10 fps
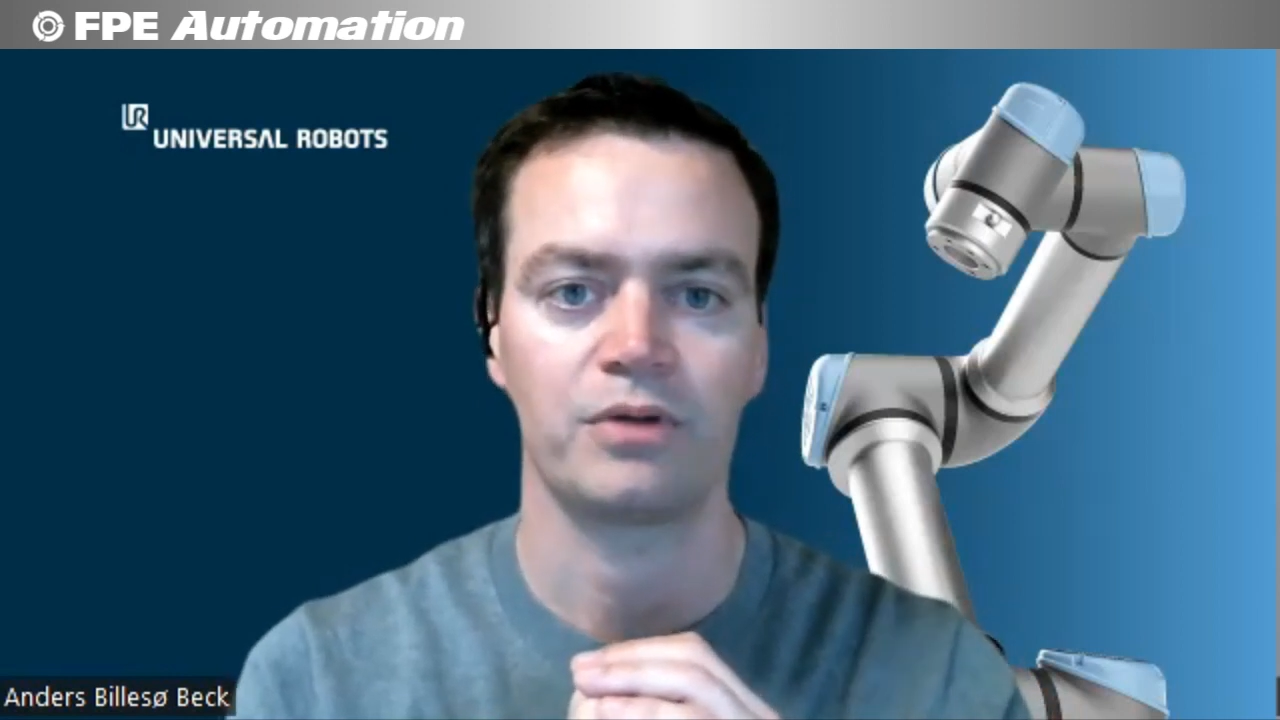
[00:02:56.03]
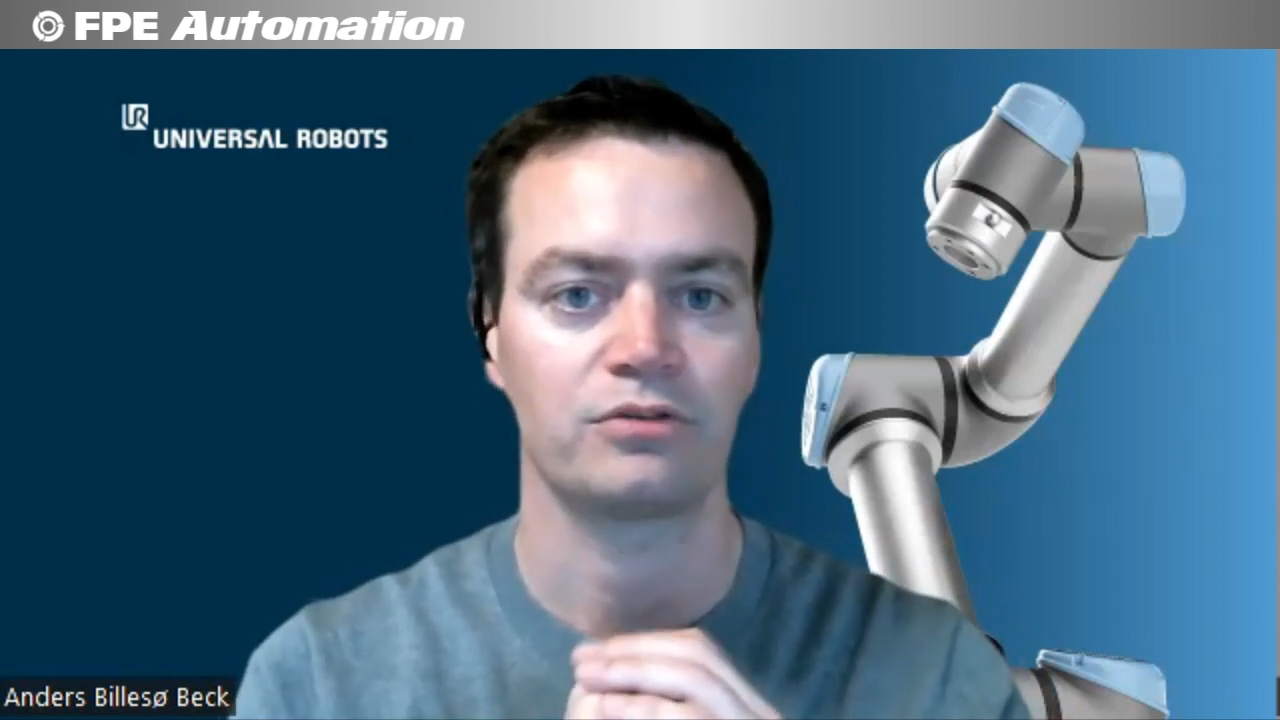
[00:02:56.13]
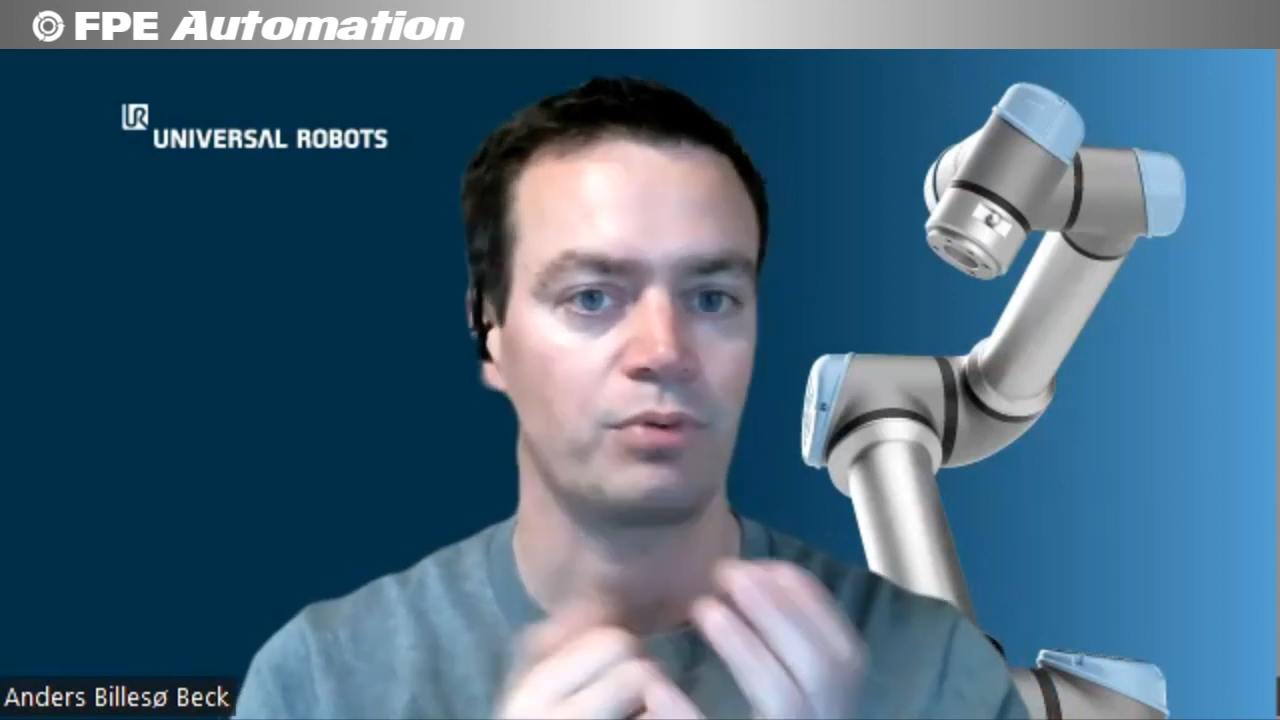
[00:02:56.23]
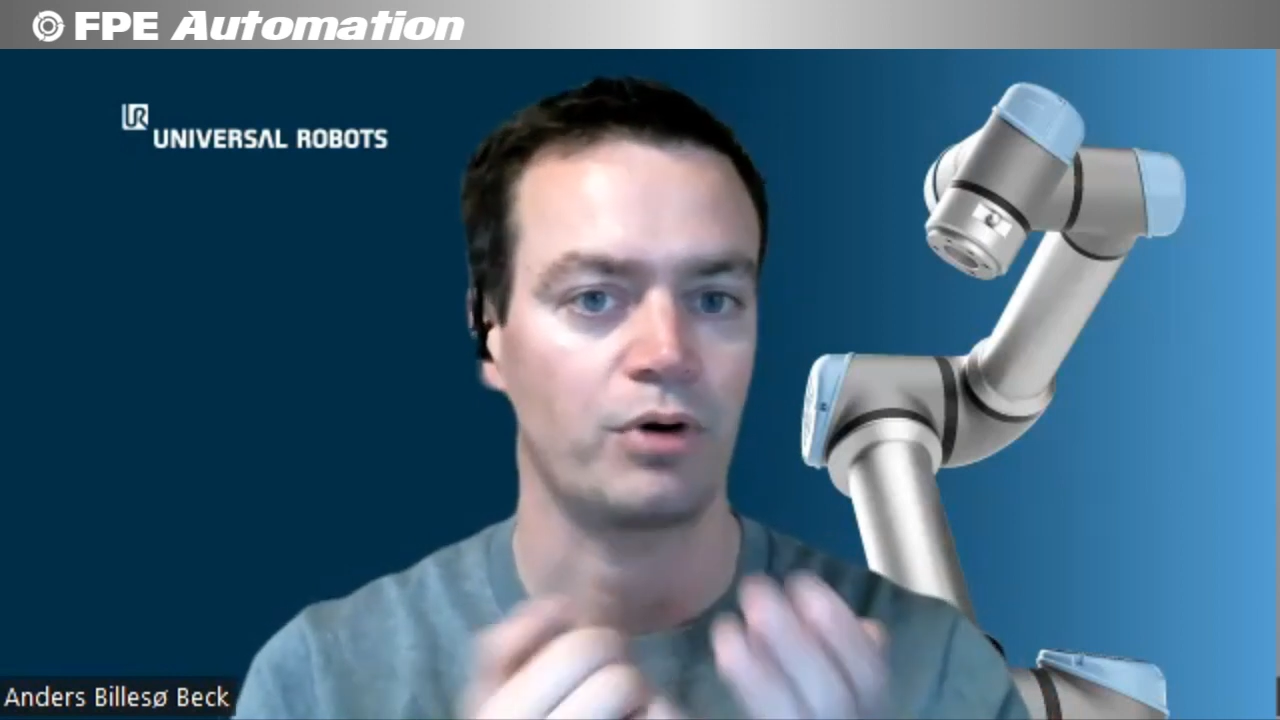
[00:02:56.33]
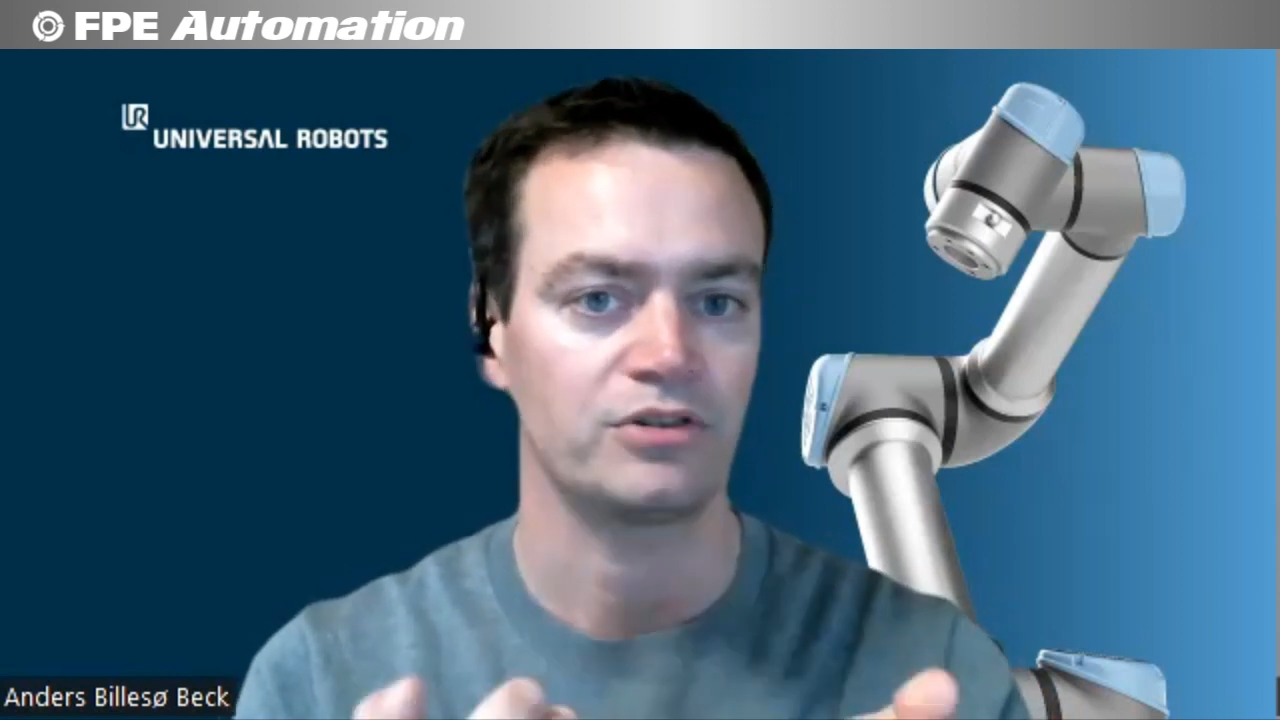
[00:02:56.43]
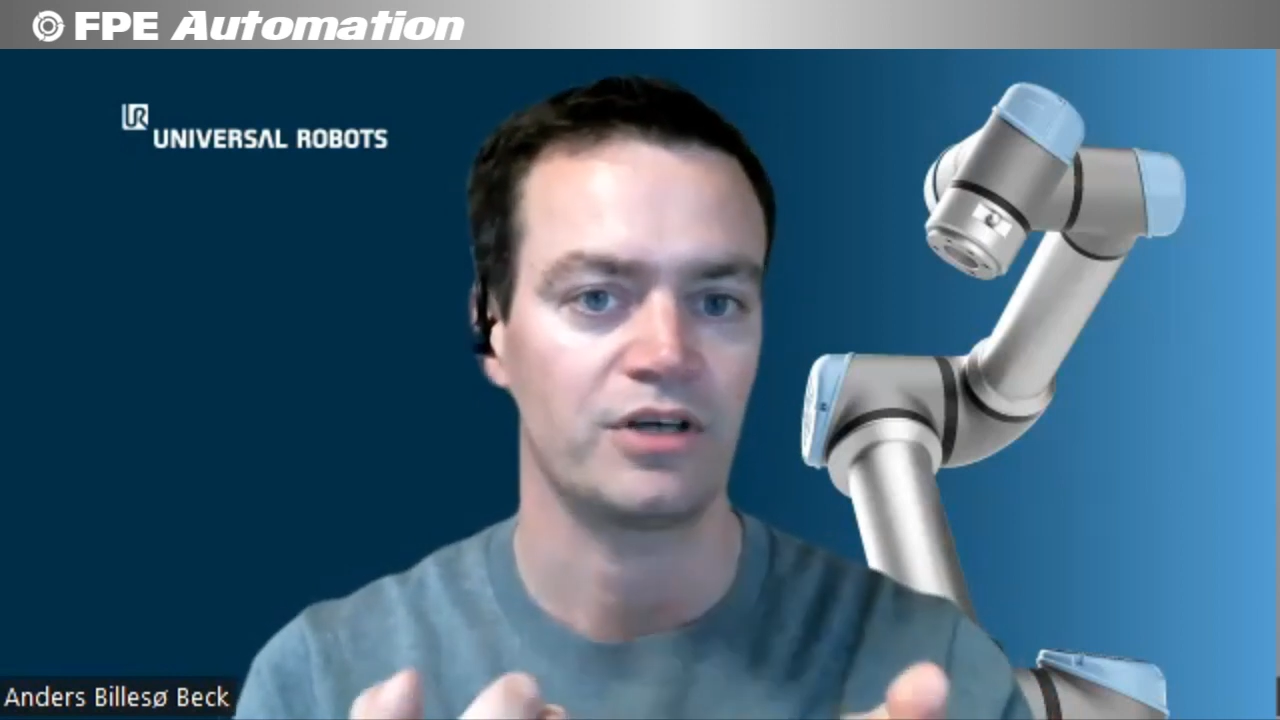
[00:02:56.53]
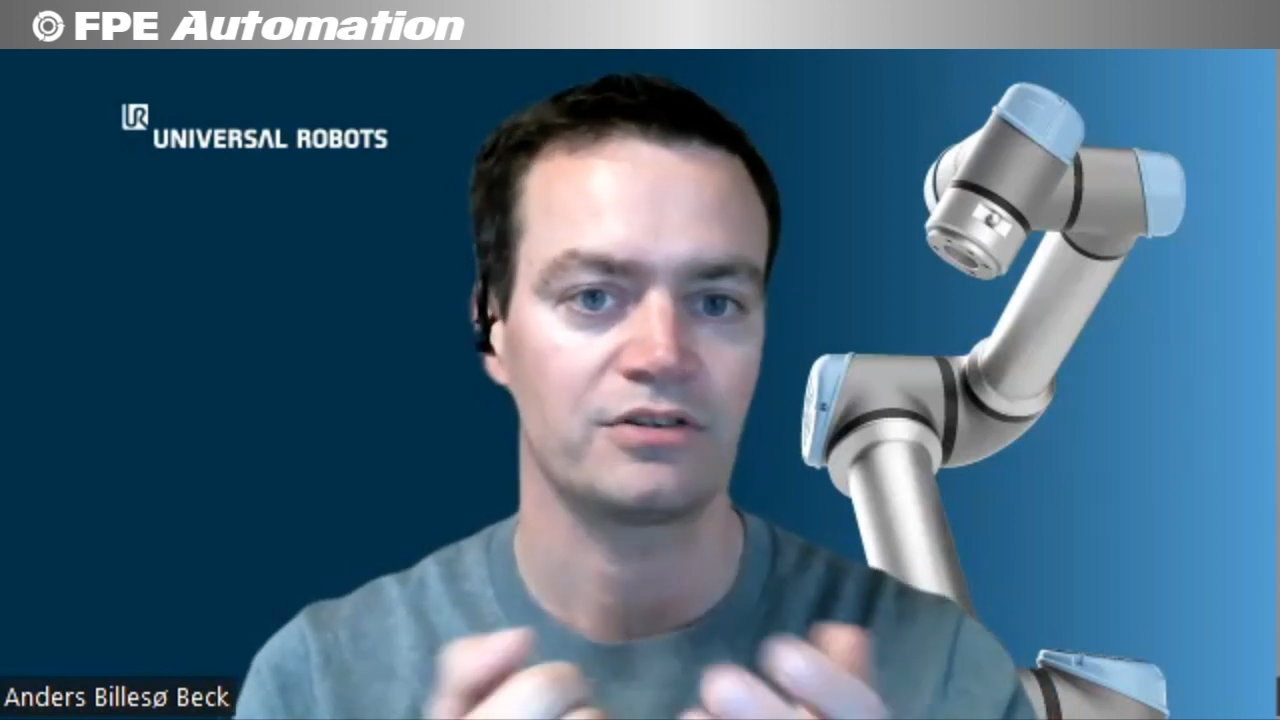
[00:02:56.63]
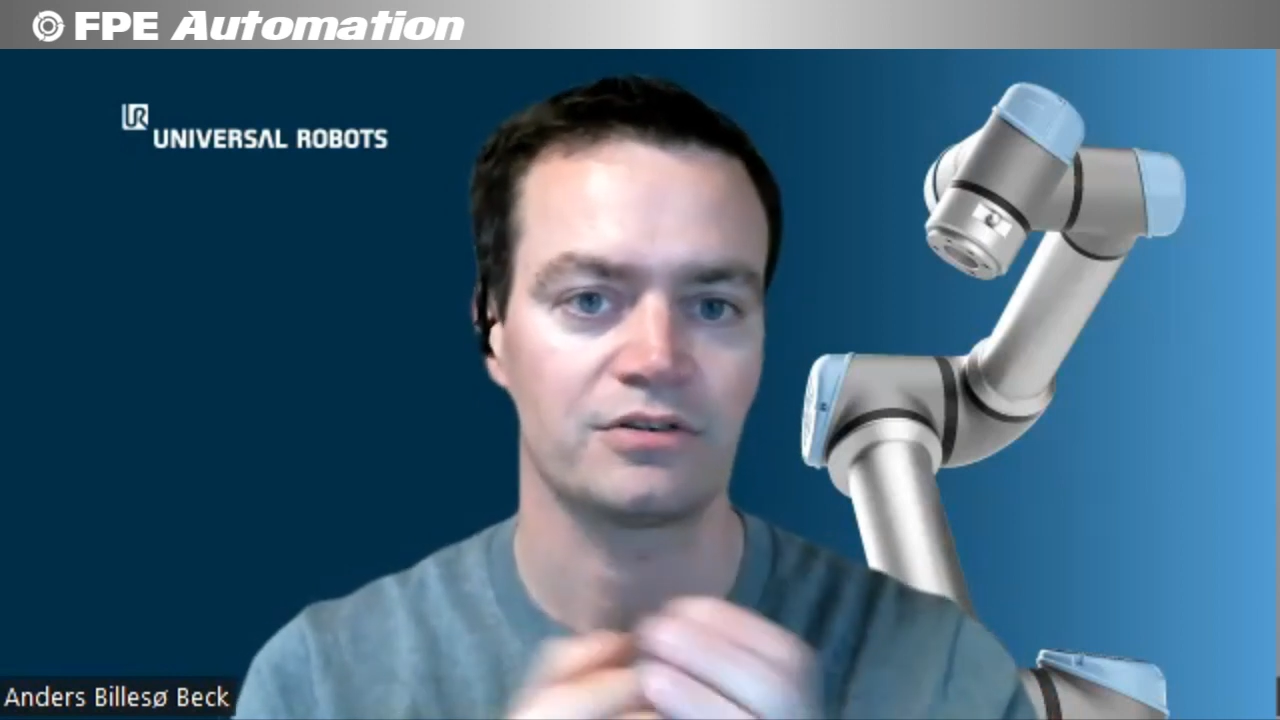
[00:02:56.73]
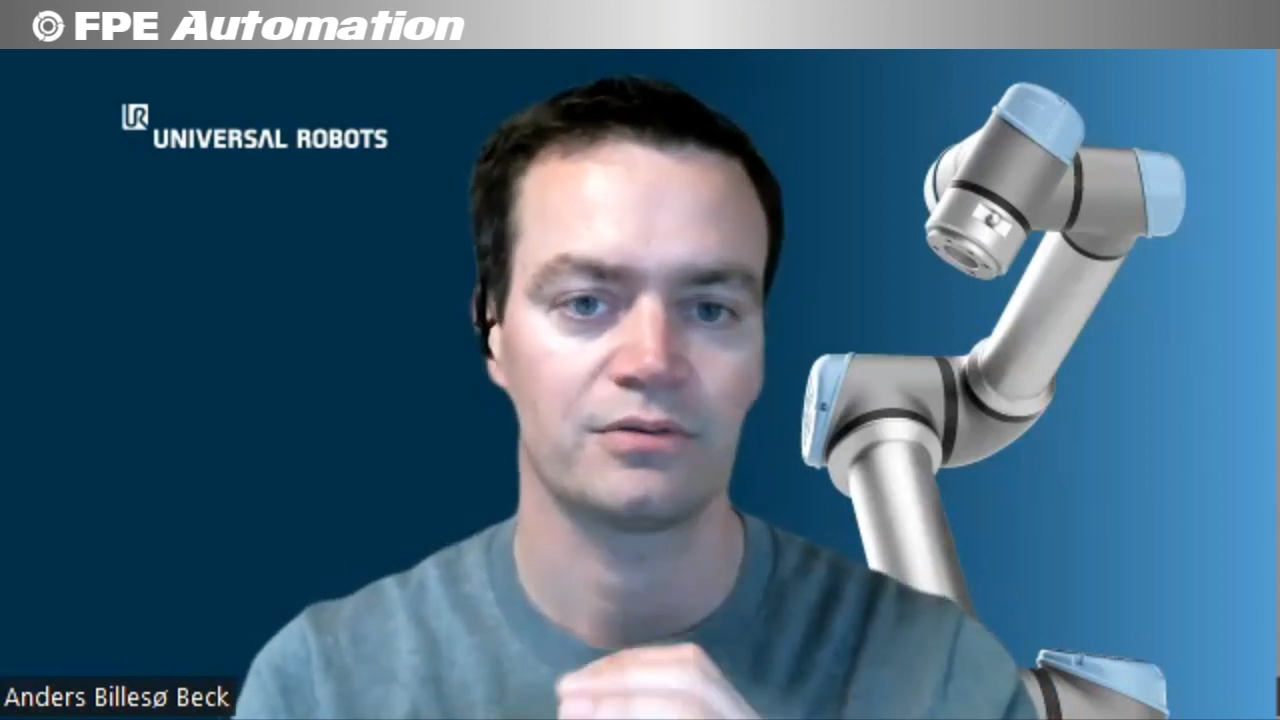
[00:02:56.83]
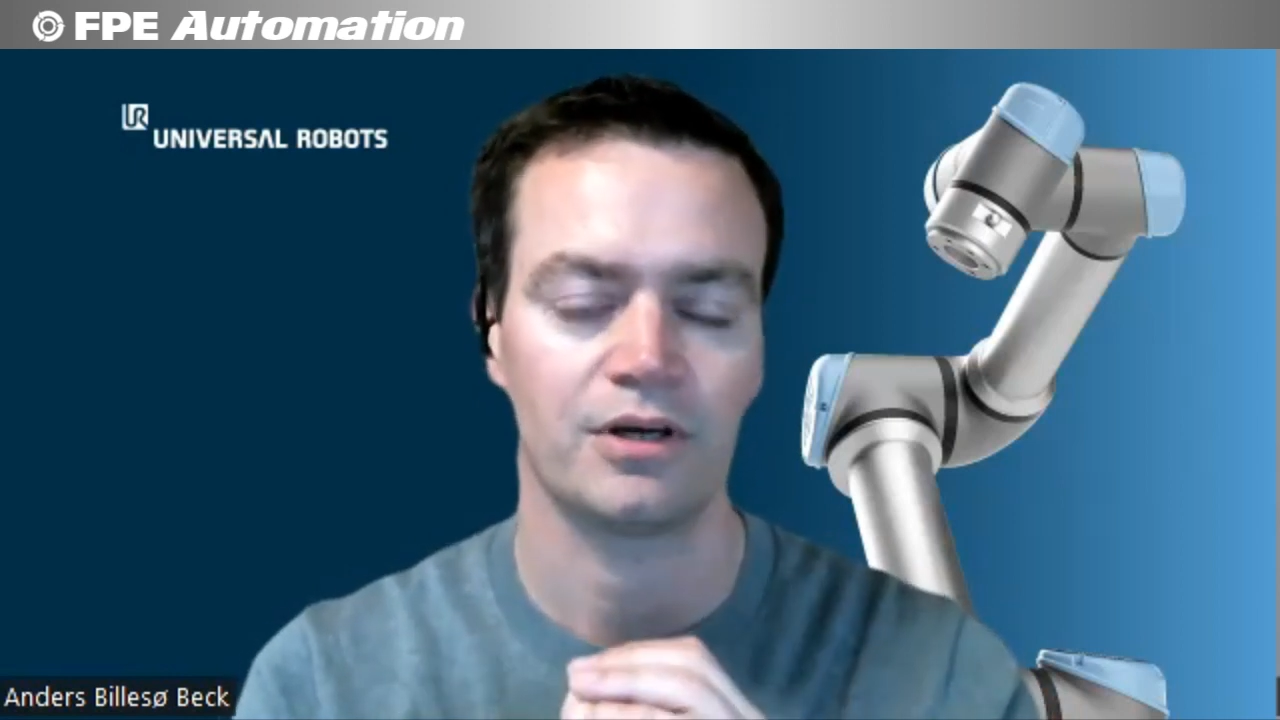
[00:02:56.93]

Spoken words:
as projects.